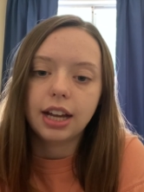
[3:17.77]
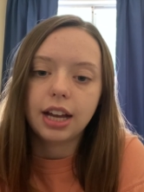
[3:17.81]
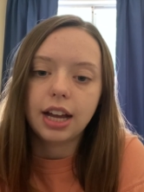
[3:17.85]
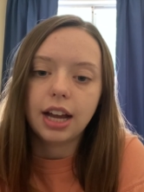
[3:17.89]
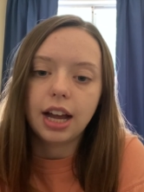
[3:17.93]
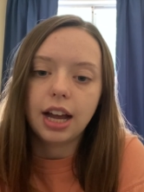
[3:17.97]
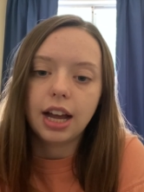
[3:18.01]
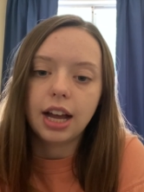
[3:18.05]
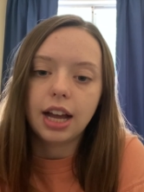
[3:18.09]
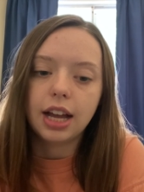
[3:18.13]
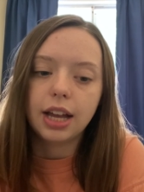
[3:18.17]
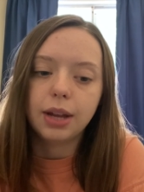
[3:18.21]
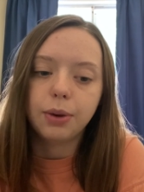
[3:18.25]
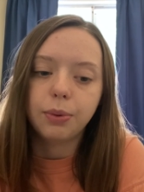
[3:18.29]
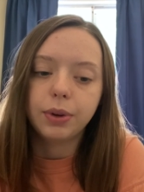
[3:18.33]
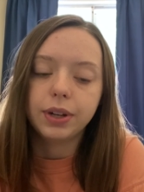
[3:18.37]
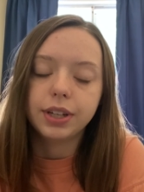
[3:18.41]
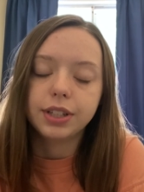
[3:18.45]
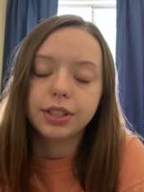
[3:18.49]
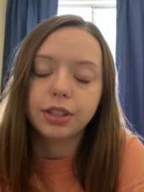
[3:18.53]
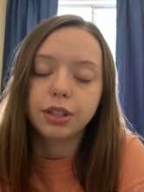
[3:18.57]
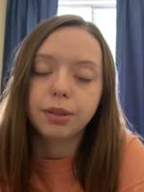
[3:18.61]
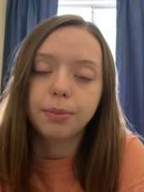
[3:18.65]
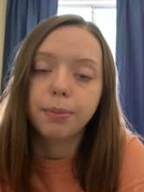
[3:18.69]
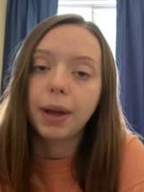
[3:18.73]
I went
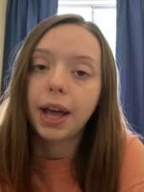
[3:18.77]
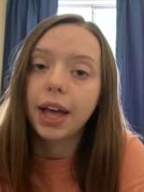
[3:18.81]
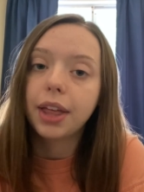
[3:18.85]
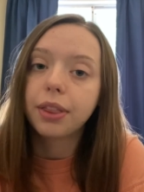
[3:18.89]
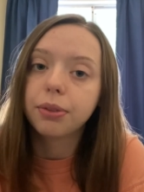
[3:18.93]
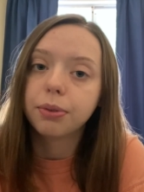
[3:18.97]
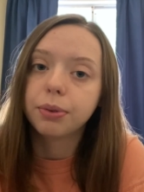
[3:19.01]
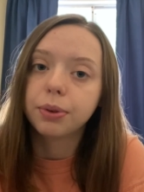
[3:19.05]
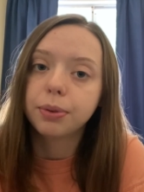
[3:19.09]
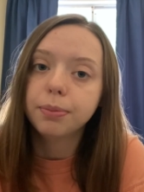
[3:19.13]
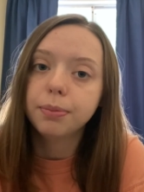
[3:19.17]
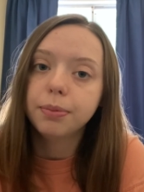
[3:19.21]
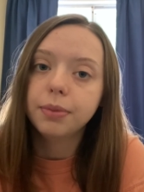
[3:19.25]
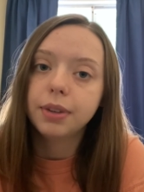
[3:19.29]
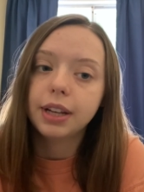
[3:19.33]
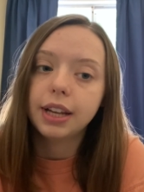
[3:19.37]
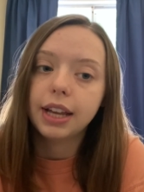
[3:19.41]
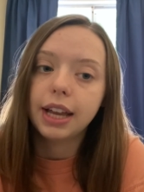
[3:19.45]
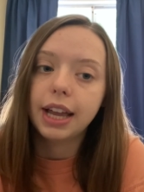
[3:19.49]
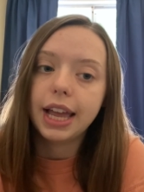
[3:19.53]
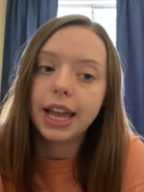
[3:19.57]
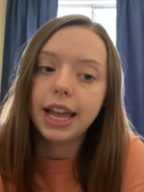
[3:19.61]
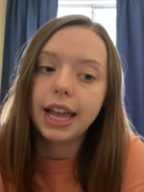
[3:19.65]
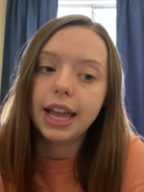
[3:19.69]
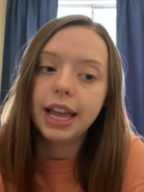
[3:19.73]
to the bathroom
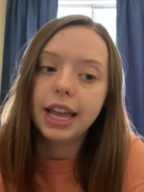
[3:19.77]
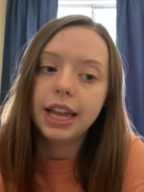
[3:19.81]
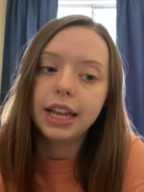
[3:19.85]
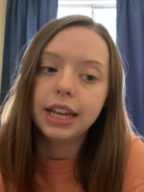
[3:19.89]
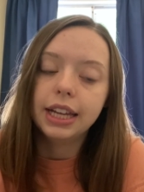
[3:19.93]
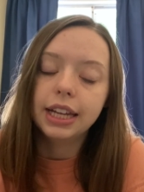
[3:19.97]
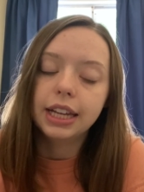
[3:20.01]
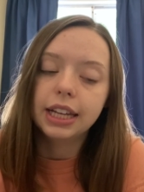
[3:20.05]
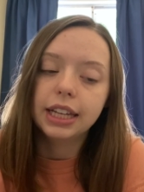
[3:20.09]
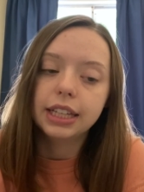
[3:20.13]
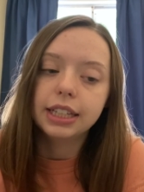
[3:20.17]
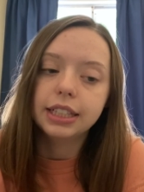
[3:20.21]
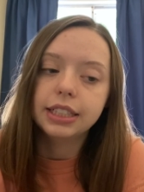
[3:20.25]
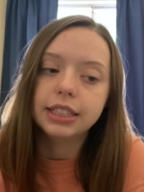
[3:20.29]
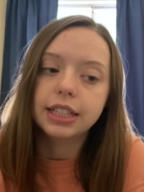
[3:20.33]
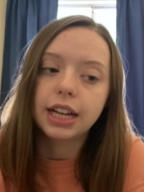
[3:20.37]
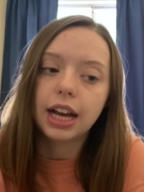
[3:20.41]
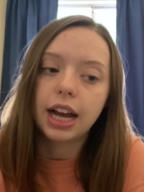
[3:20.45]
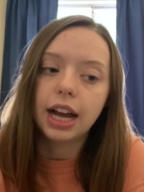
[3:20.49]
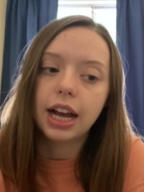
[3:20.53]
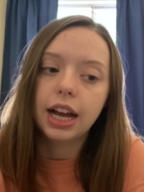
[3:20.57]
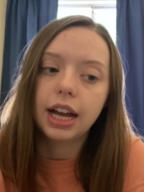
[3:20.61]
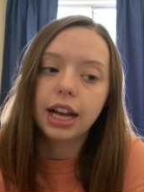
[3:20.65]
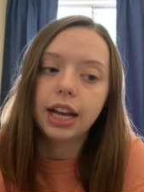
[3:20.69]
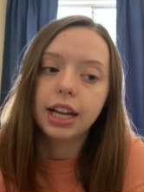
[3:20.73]
and
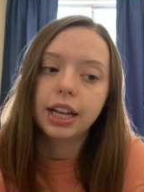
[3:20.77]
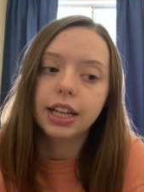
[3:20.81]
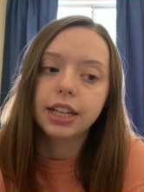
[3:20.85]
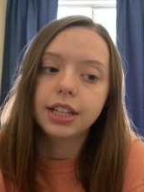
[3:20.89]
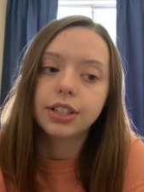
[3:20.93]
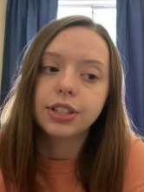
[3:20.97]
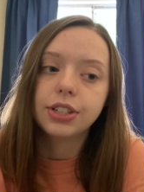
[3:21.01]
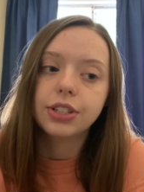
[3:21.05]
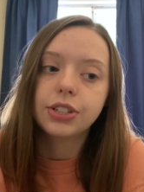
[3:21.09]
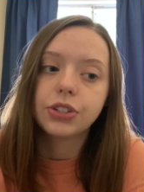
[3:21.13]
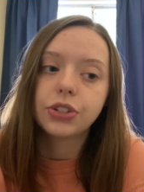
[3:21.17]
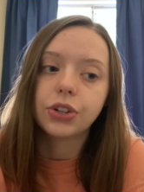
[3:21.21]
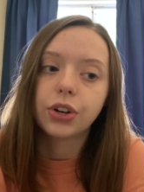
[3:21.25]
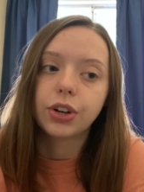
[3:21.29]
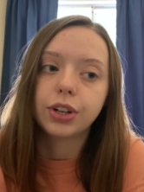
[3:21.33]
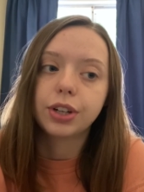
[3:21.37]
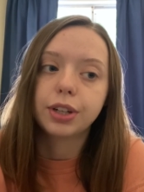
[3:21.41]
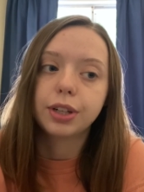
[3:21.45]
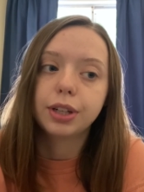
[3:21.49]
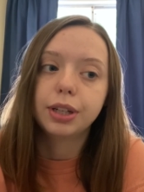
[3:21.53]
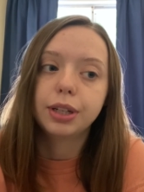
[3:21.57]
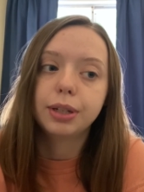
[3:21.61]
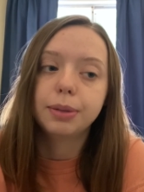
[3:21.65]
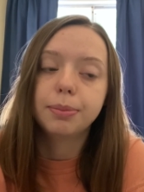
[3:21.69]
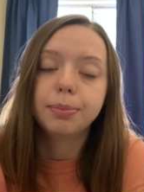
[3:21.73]
I
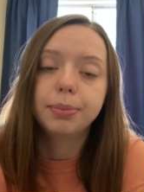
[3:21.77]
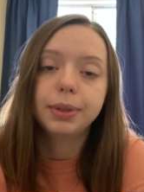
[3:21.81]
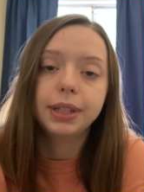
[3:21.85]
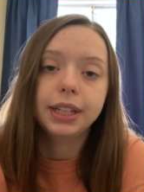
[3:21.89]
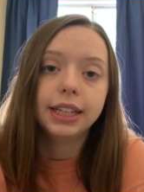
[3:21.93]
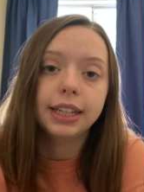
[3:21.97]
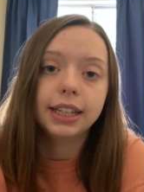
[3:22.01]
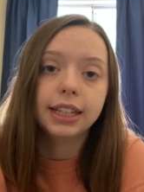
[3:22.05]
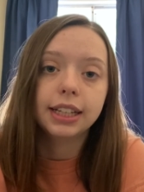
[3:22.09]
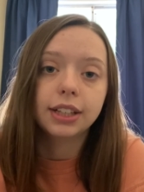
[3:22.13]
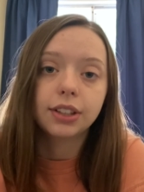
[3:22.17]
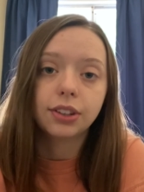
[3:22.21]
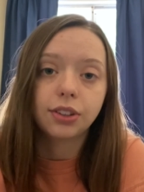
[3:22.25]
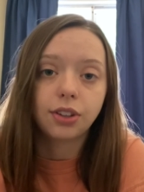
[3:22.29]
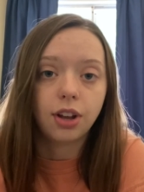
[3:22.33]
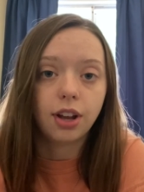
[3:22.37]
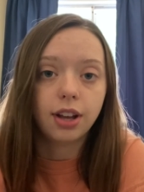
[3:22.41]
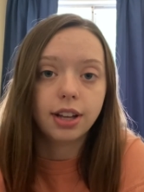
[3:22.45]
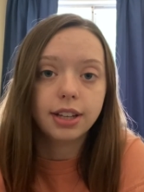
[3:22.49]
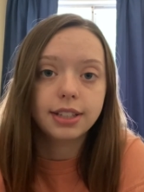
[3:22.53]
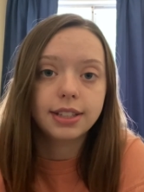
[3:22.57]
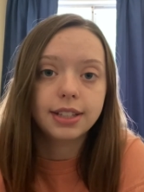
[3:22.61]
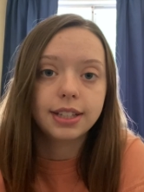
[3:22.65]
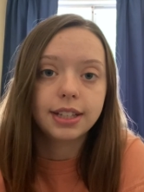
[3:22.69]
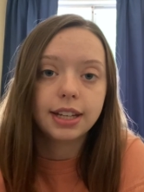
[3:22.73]
started bleeding a
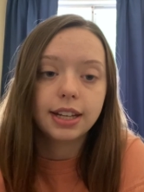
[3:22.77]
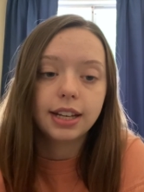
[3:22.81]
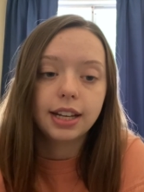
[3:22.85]
lot.